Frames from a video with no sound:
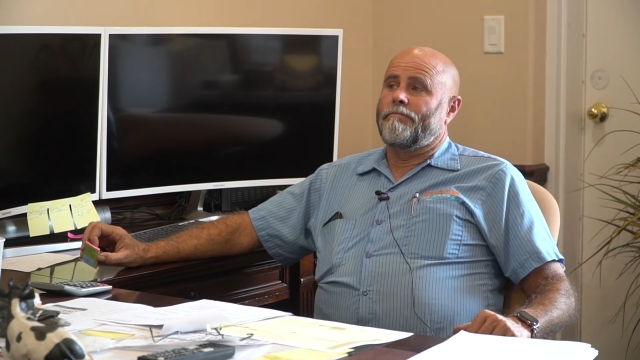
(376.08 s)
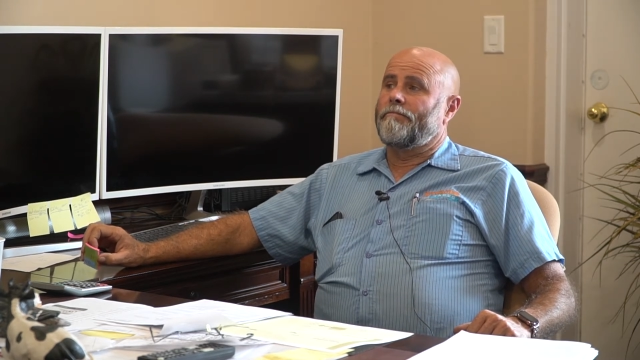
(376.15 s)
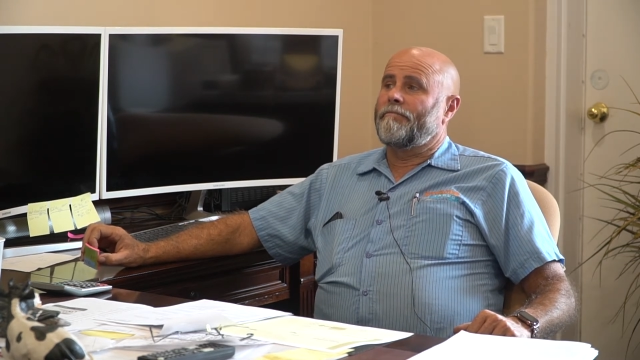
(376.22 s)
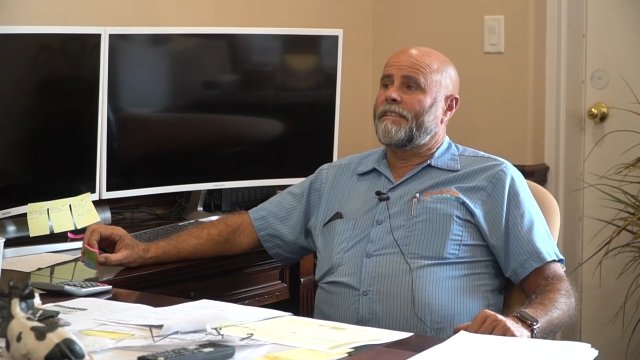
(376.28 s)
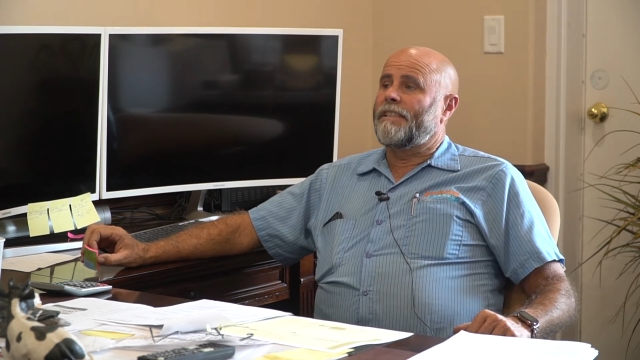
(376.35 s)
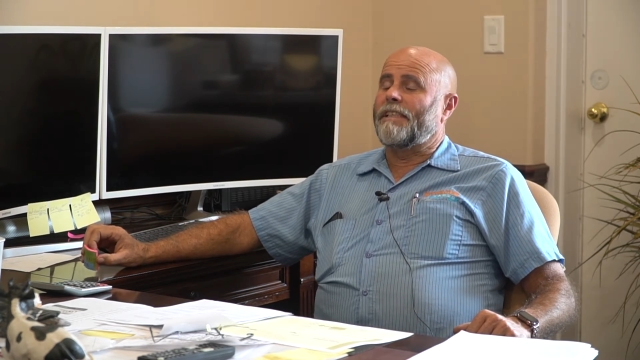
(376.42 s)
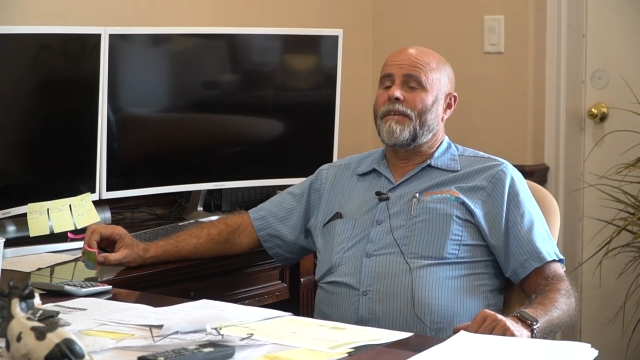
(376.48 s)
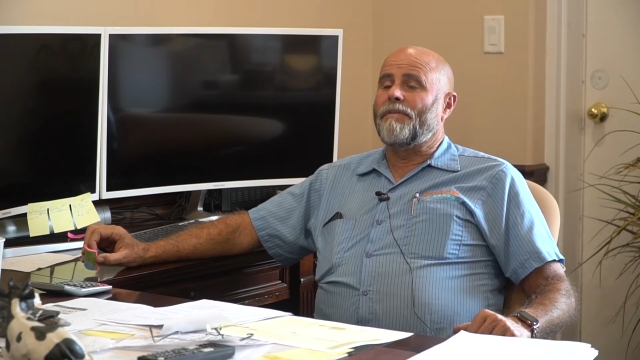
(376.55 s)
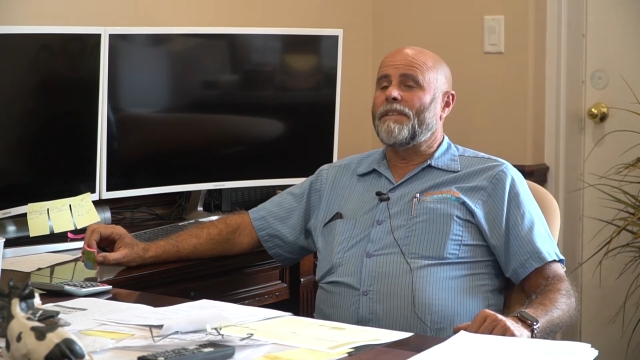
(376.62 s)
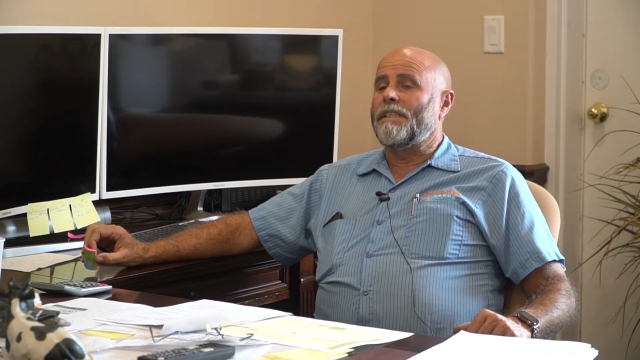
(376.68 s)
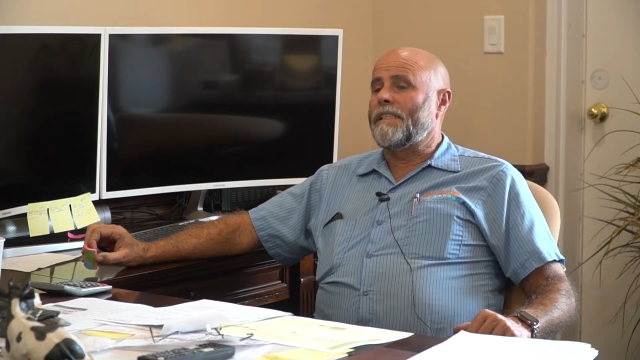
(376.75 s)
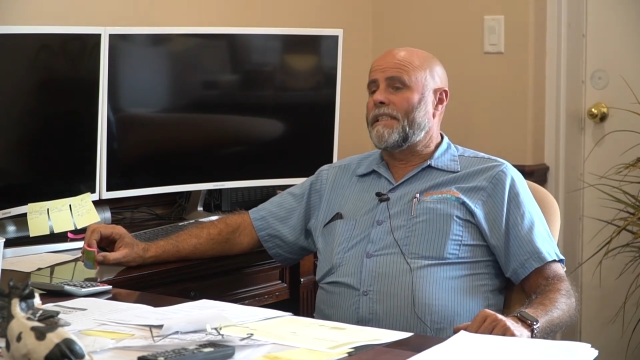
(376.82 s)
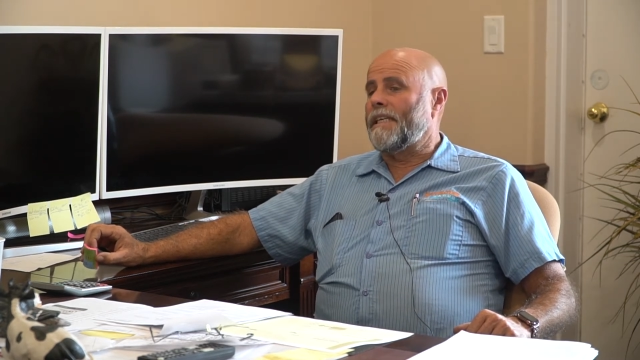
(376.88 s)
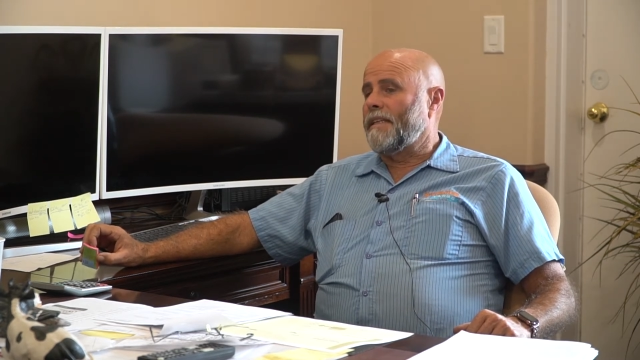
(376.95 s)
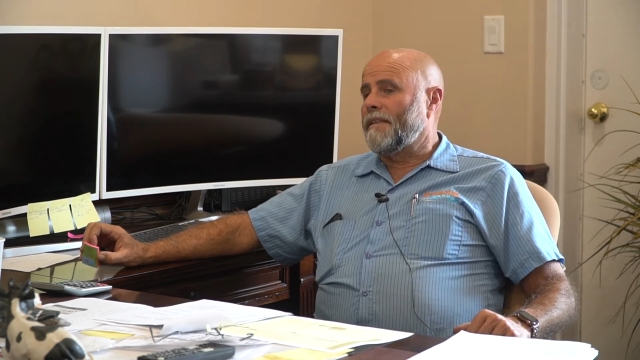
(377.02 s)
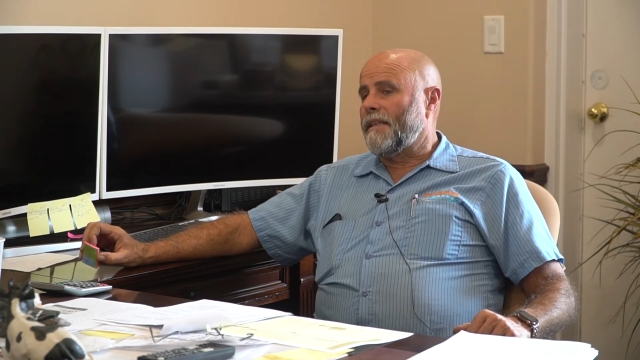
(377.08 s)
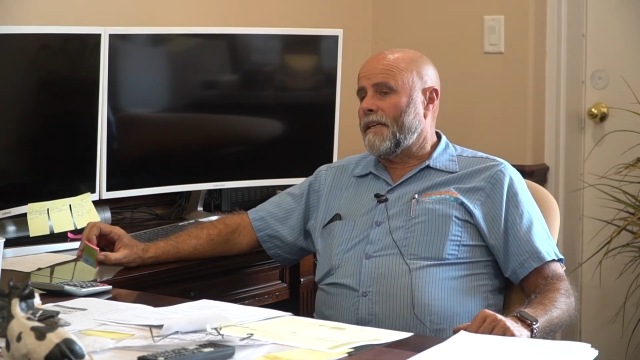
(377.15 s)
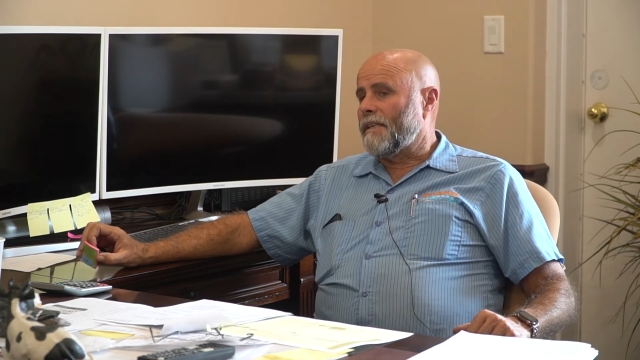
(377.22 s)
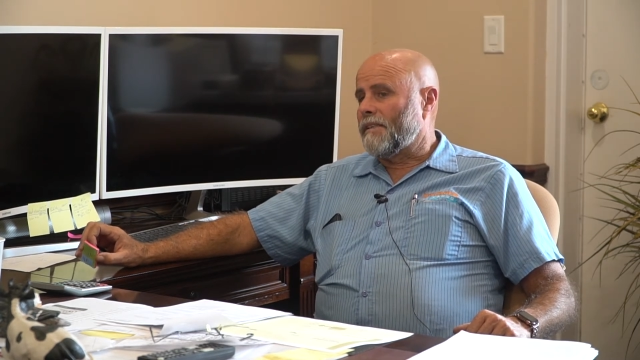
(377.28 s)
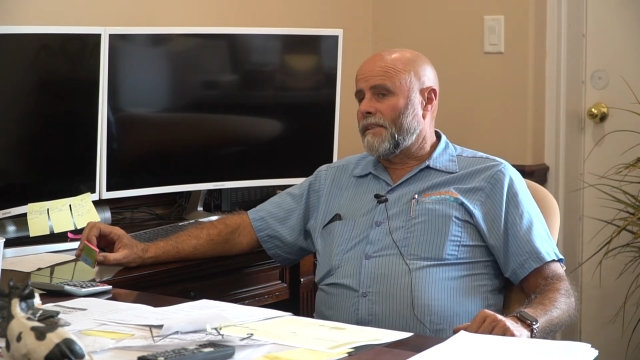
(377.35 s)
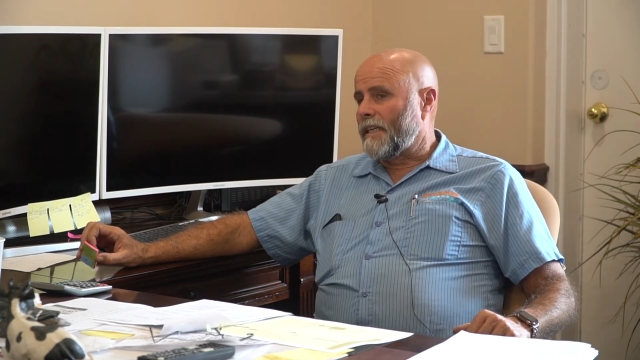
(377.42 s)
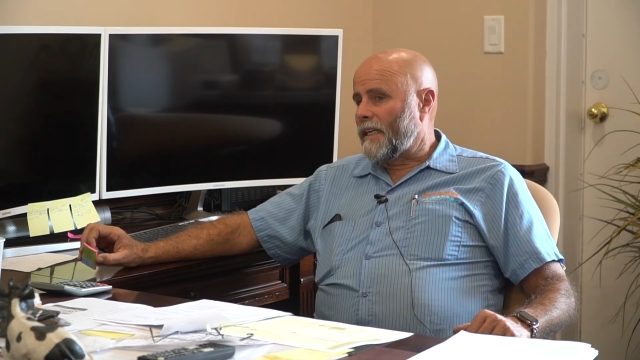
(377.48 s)
7,000 to
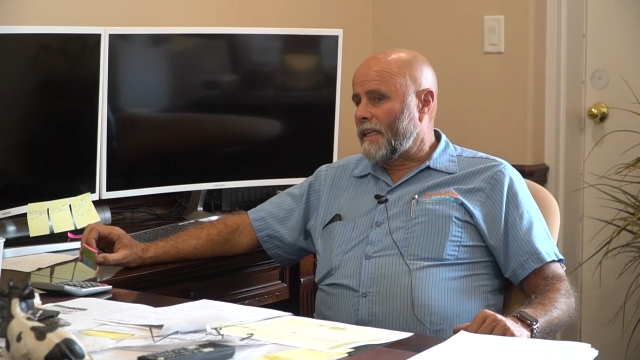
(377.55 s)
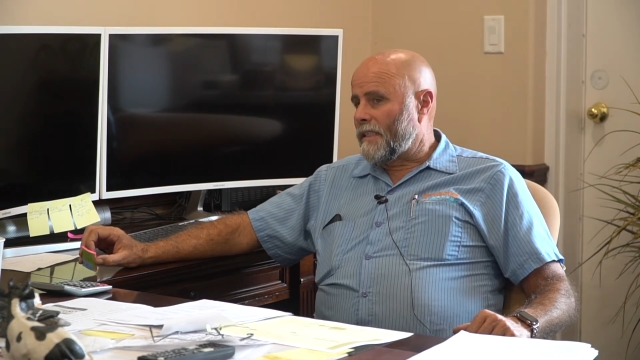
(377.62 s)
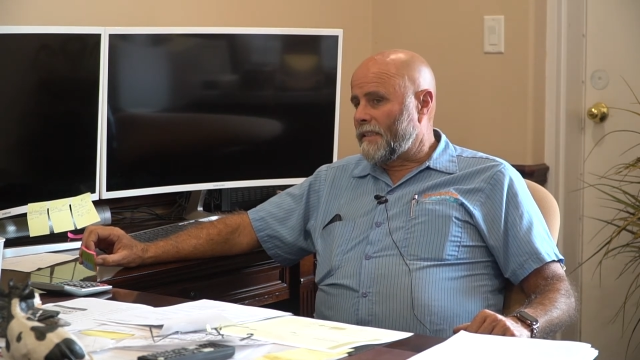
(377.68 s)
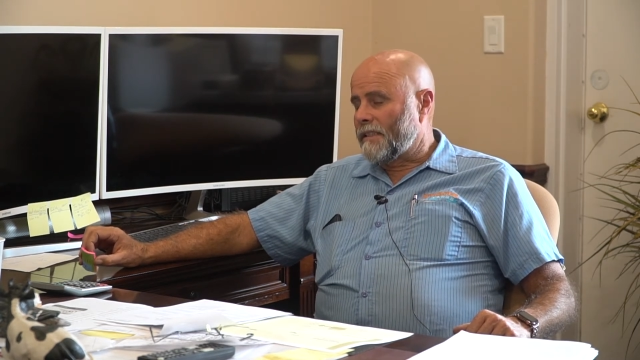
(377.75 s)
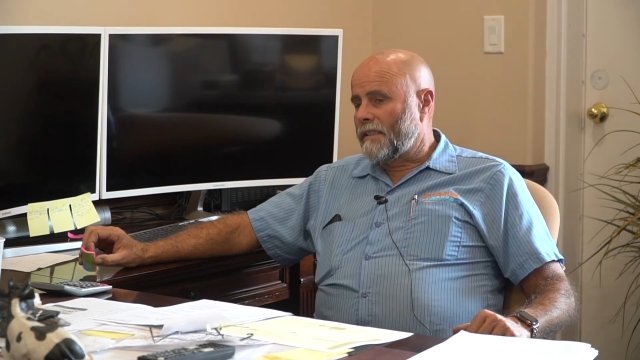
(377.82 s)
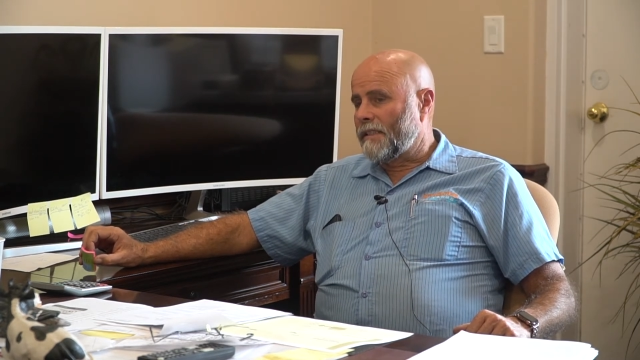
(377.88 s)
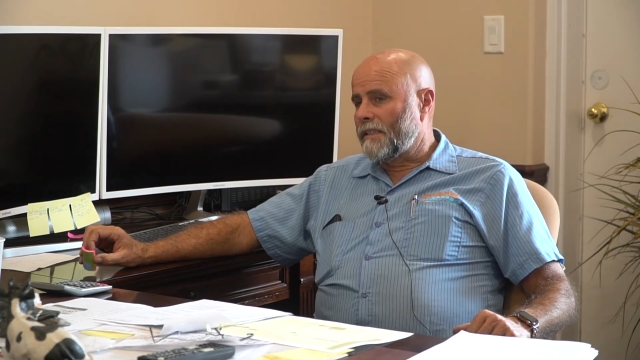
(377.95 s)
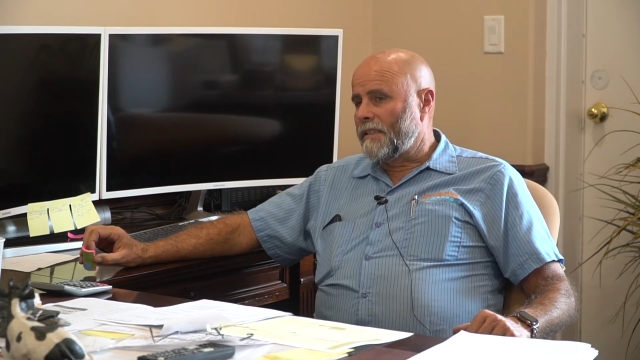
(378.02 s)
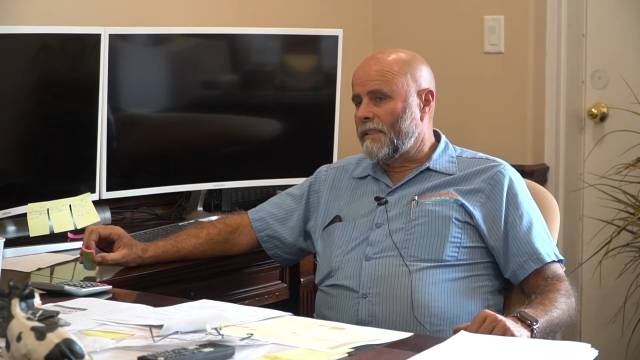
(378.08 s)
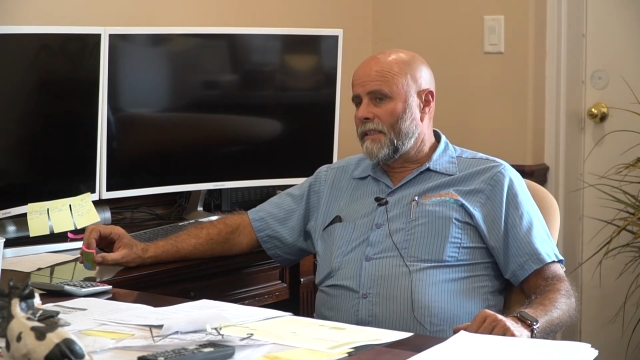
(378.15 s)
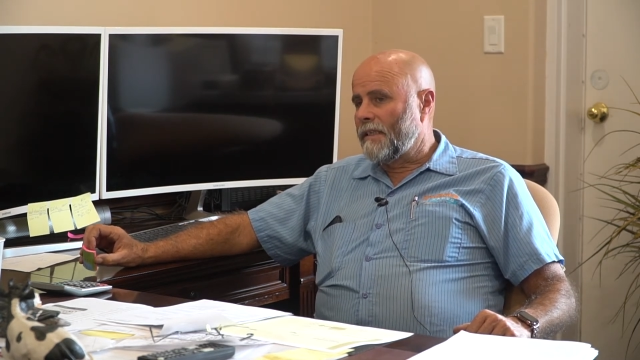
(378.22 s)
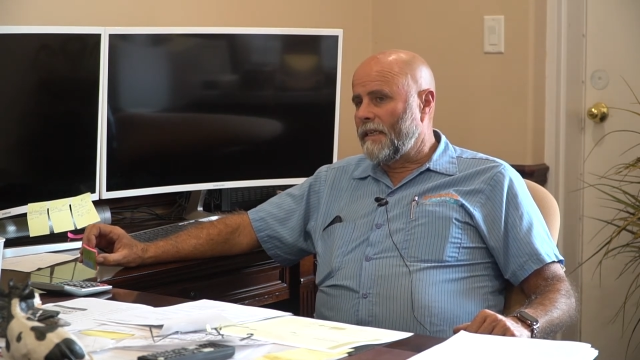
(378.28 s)
10,000 gallons,